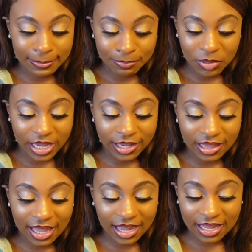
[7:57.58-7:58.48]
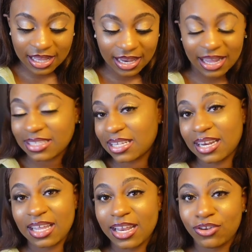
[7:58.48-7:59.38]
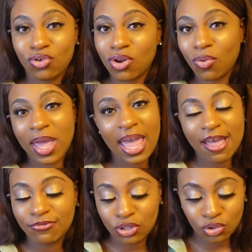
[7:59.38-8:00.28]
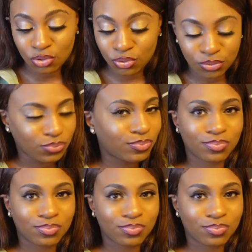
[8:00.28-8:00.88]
But like I said again, you don't have to